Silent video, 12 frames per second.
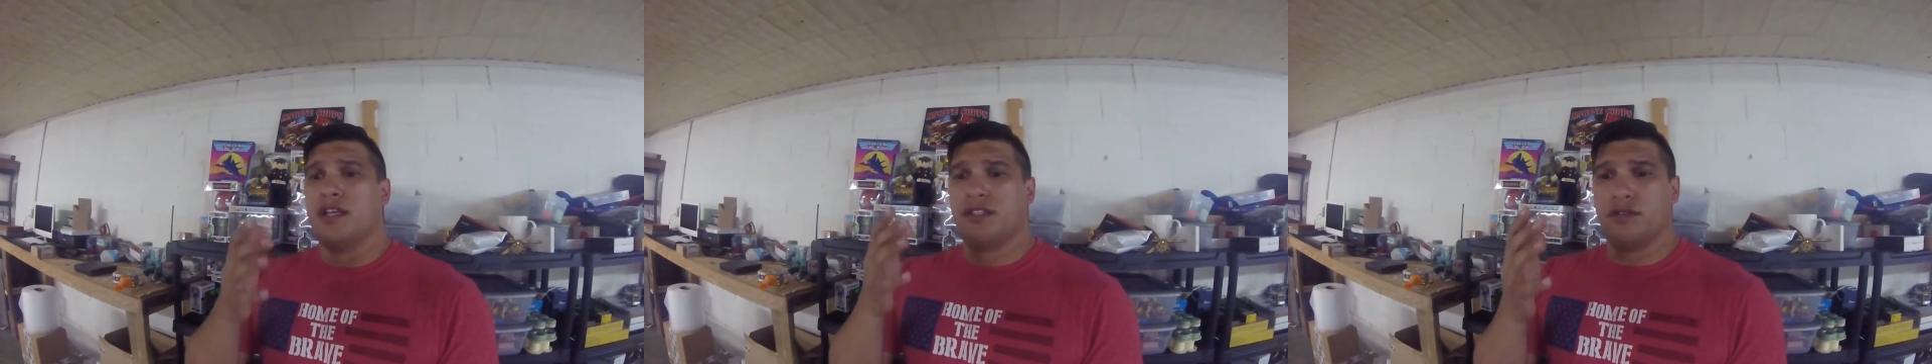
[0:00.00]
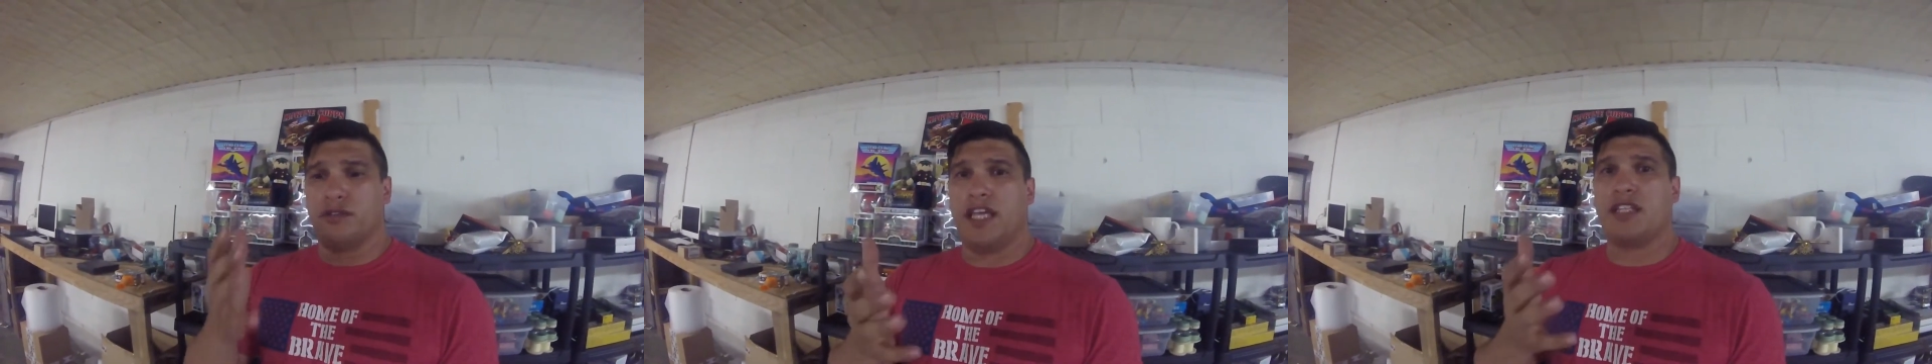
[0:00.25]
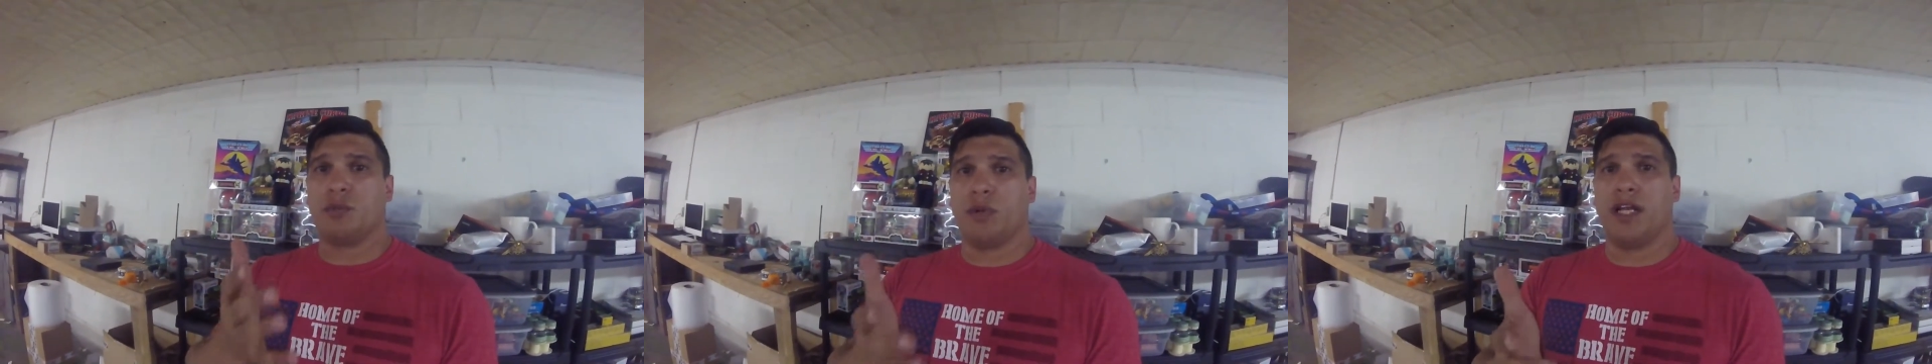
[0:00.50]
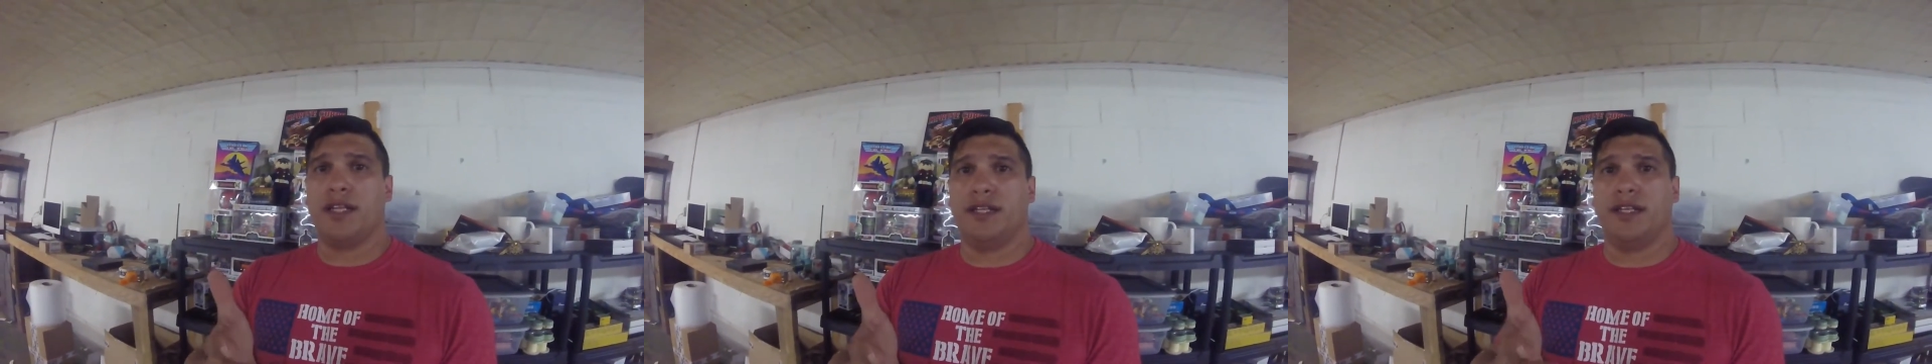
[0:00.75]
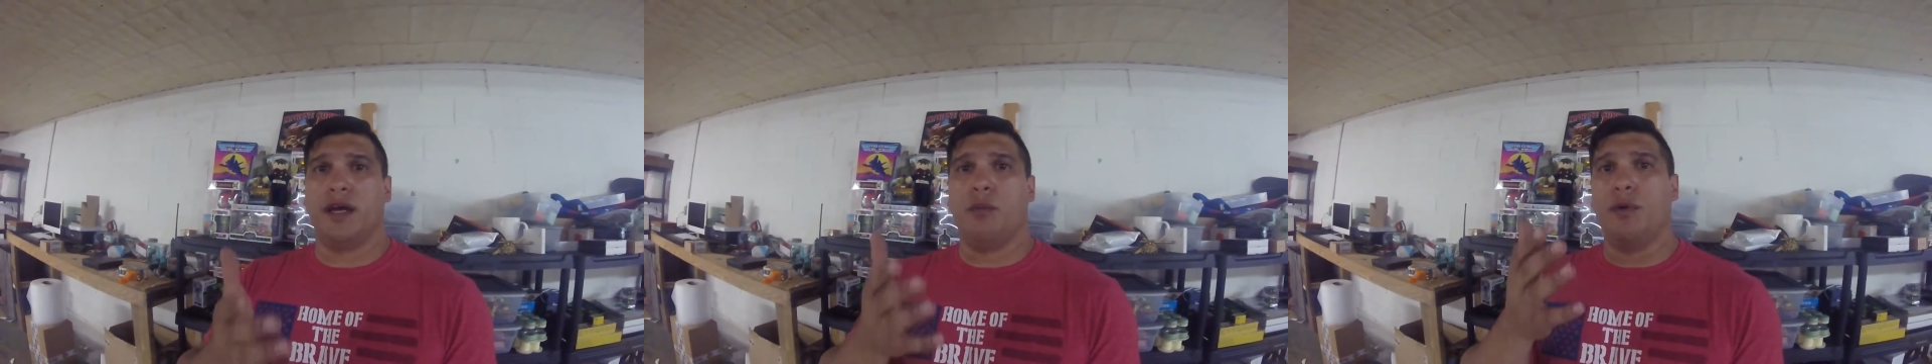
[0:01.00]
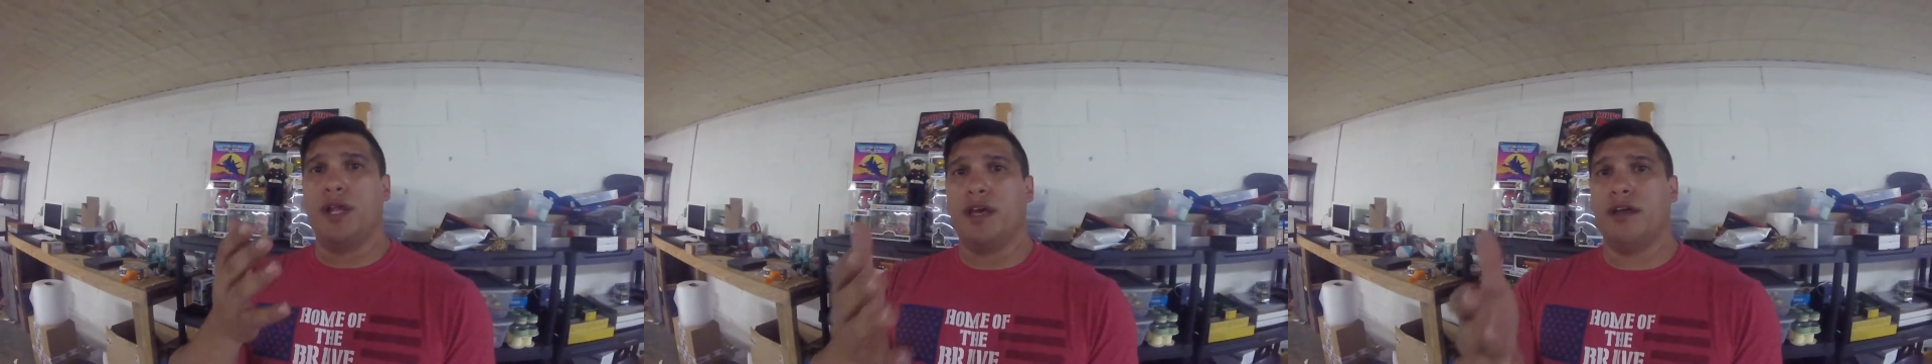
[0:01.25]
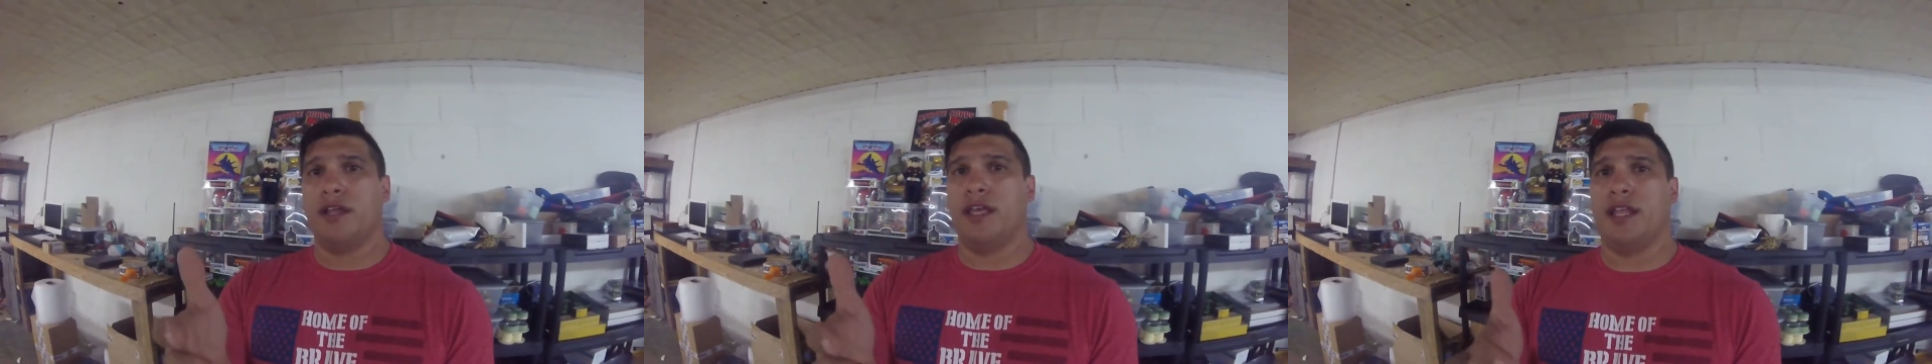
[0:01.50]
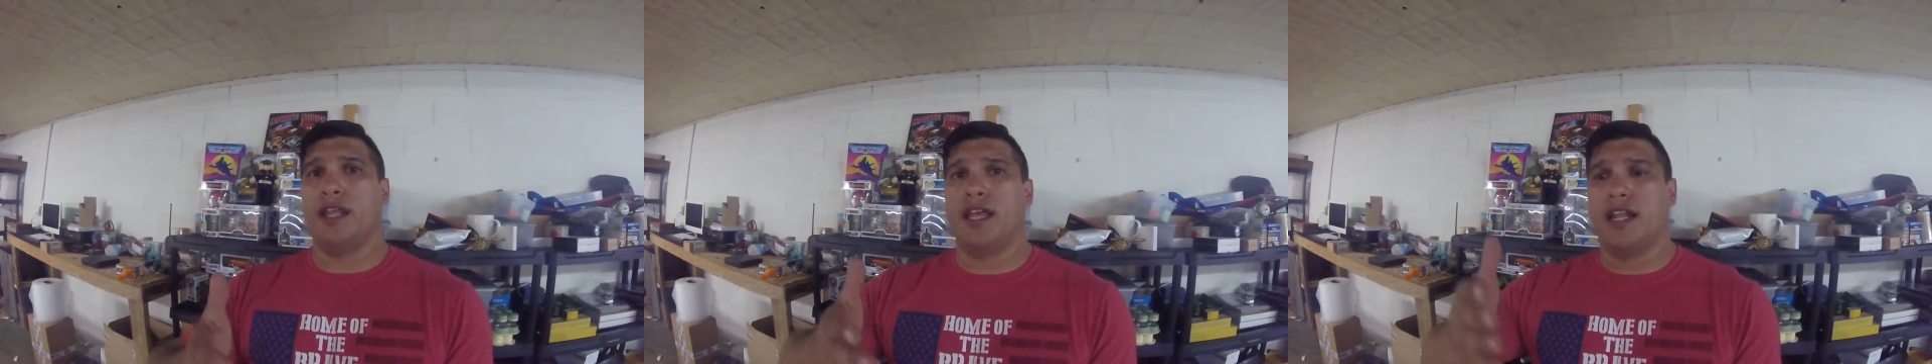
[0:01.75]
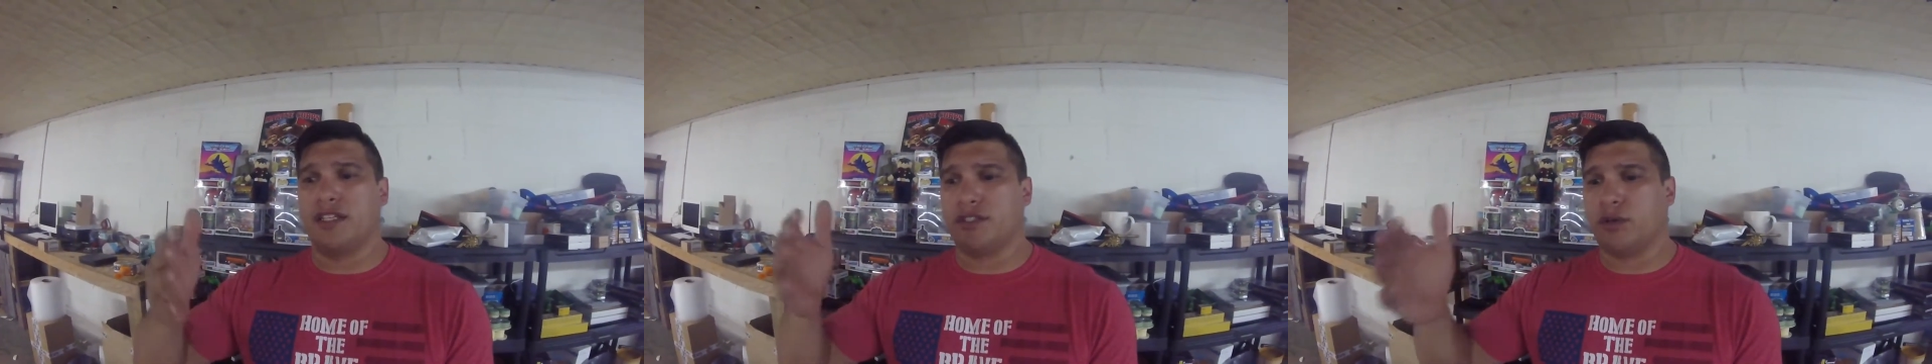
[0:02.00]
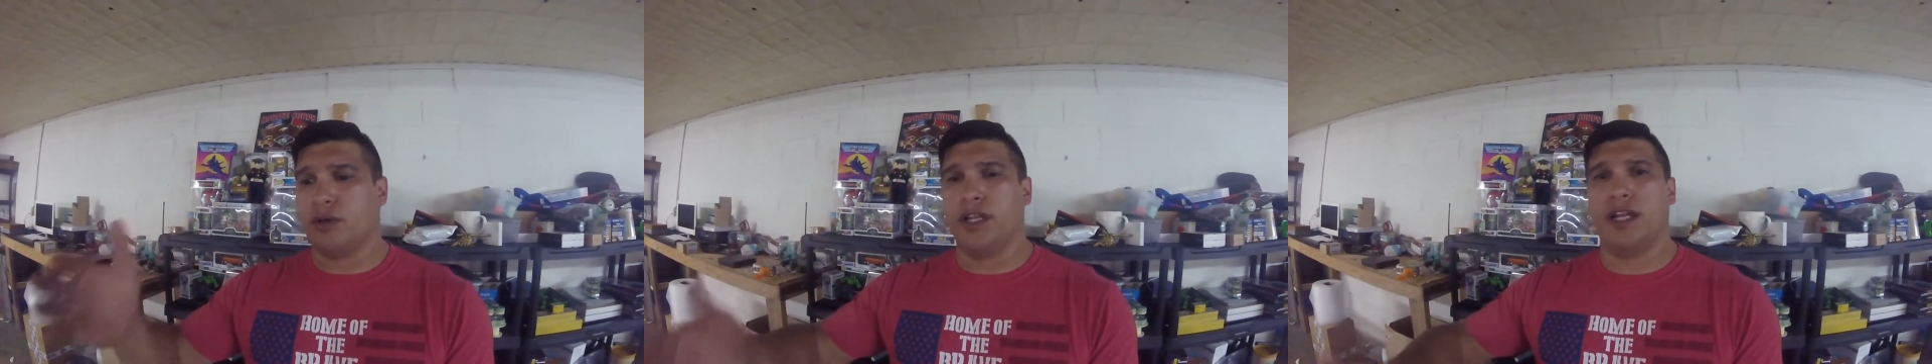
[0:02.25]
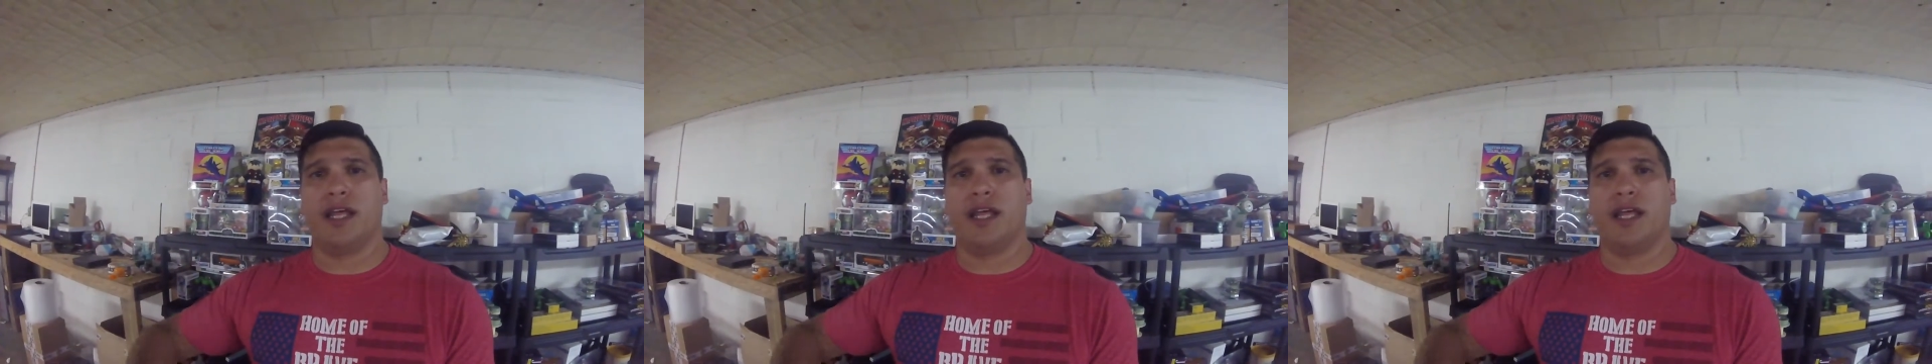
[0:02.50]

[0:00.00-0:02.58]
So that's what I did. I went out and I started,